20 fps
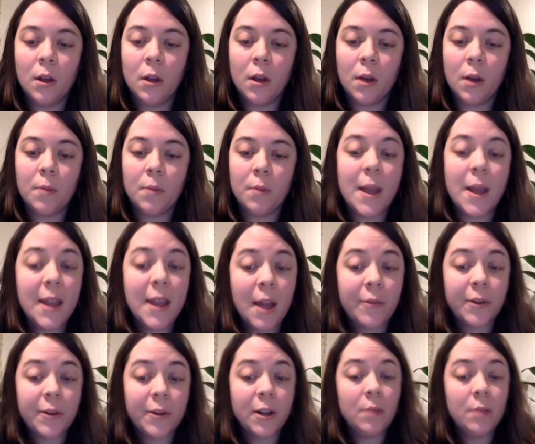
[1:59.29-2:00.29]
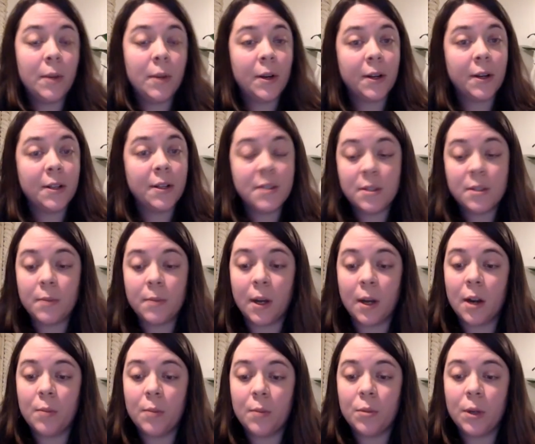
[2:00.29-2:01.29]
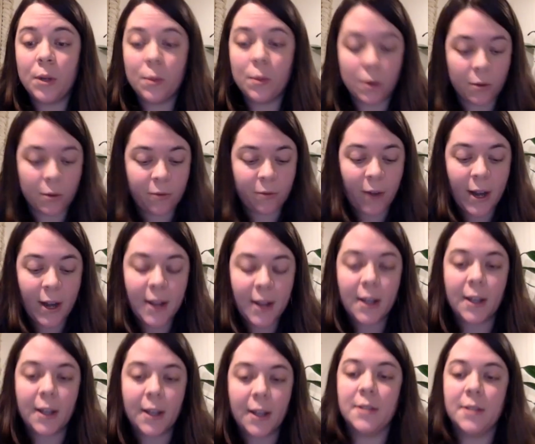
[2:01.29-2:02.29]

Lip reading: Many African Americans in Montgomery were fighting against